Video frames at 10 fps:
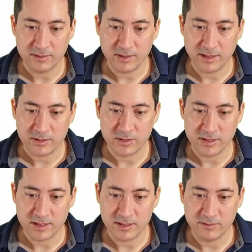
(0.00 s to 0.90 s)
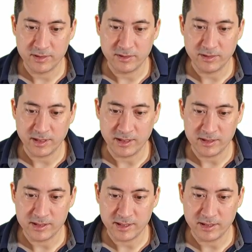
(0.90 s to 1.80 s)
the electronegativity,
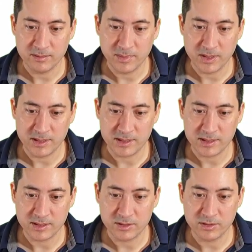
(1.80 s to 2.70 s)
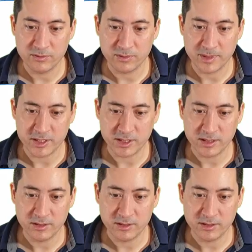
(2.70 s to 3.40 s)
and Cl minus the two from each other,